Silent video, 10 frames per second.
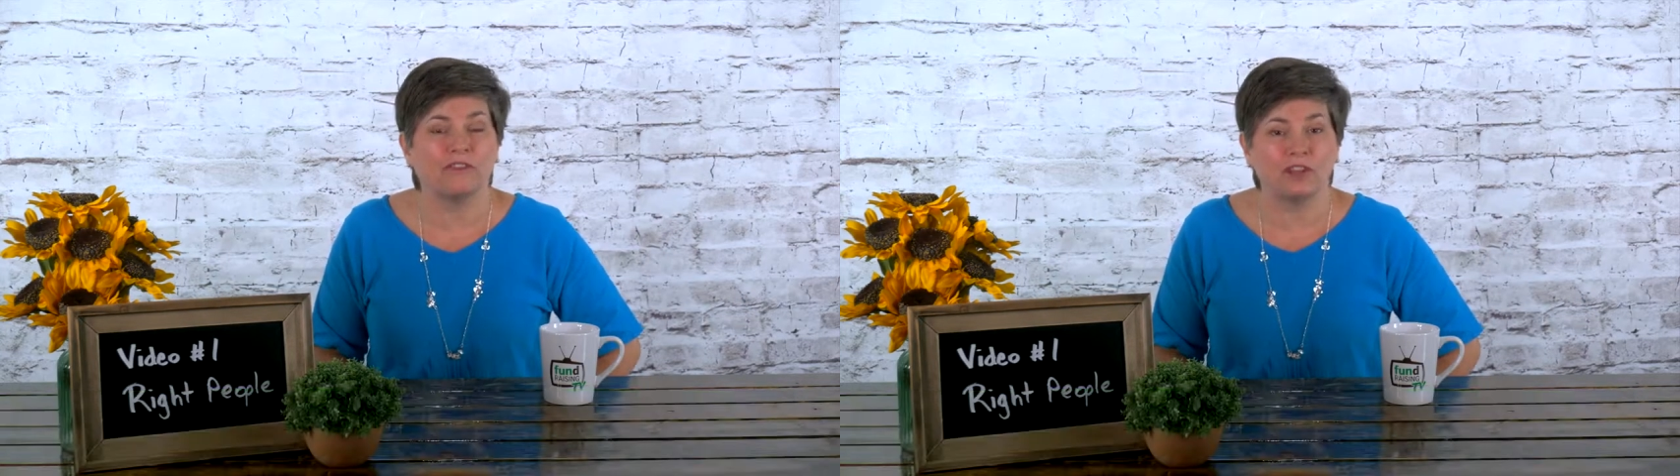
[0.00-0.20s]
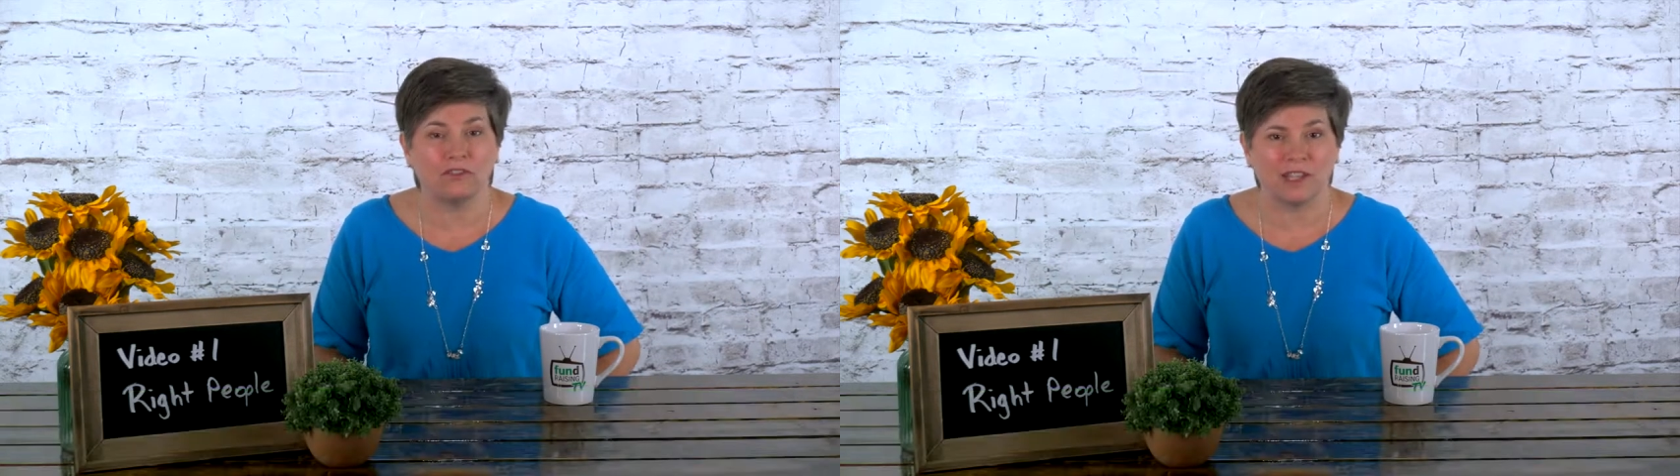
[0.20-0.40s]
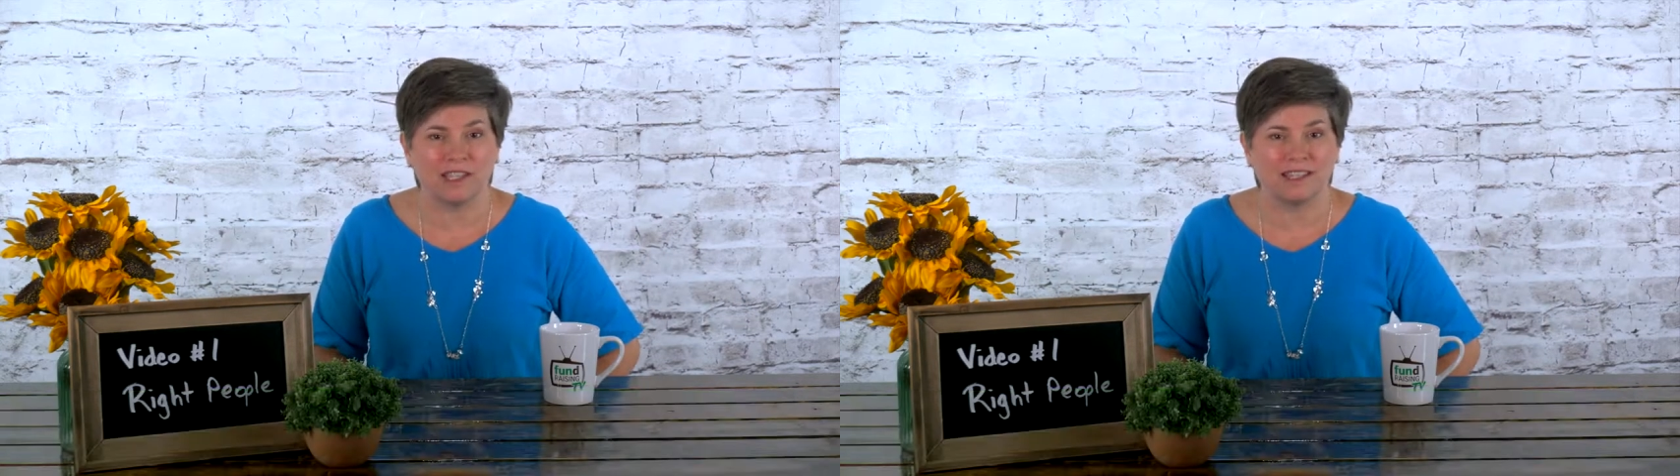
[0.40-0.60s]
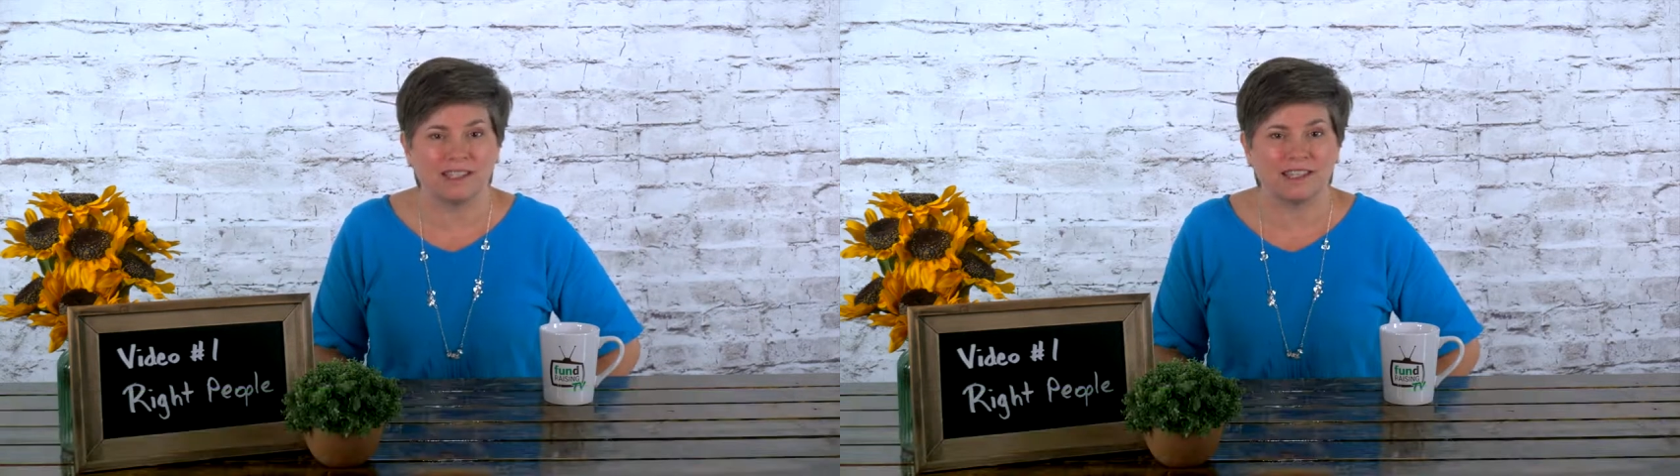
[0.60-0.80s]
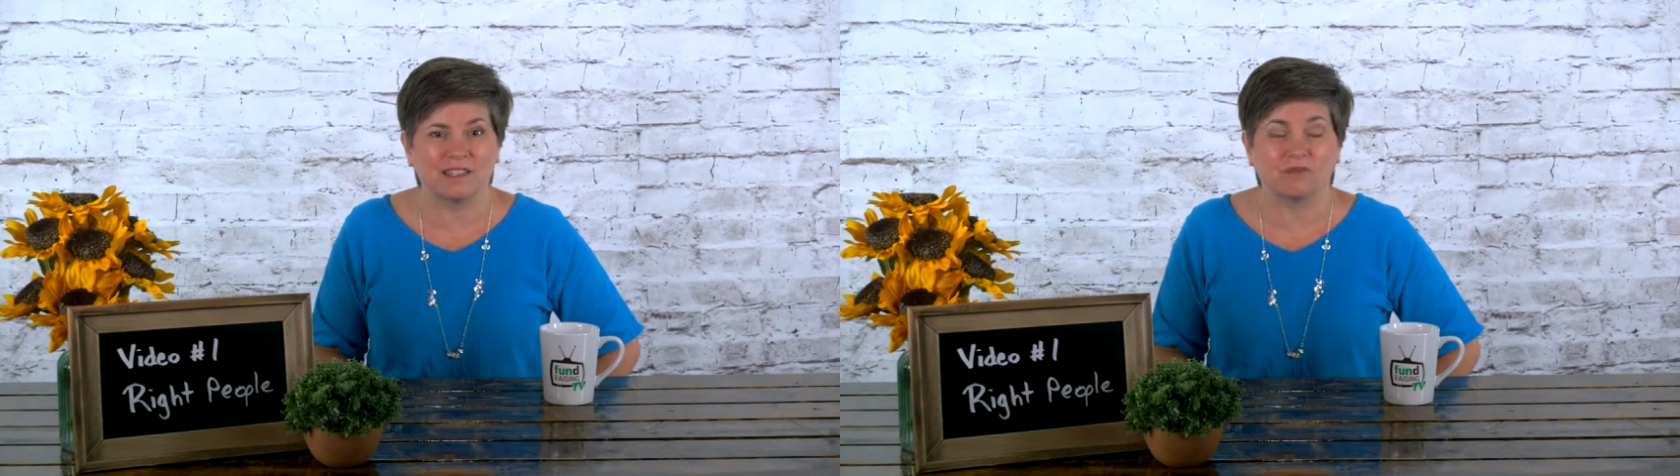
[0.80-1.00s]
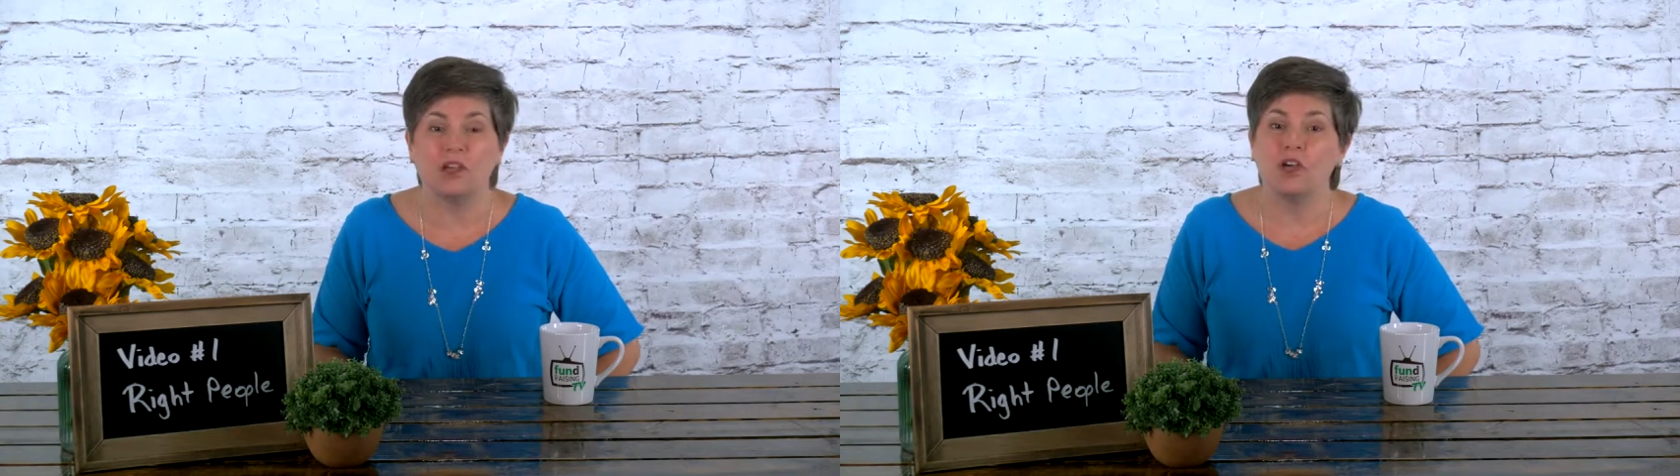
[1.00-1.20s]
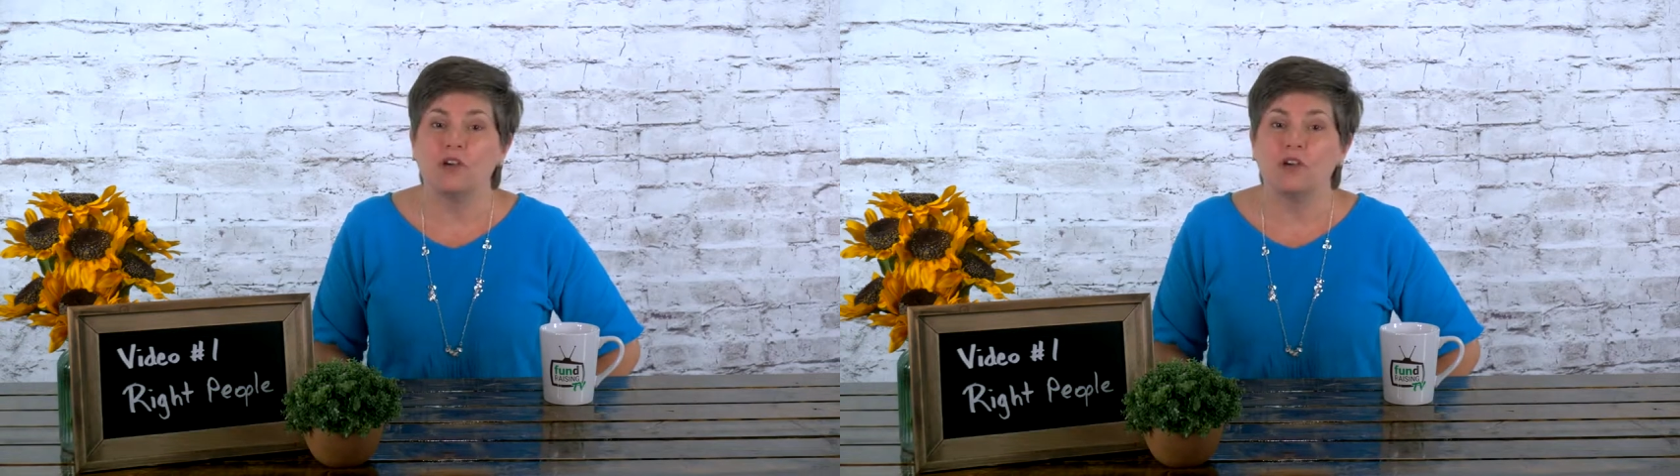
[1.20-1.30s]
fundraising system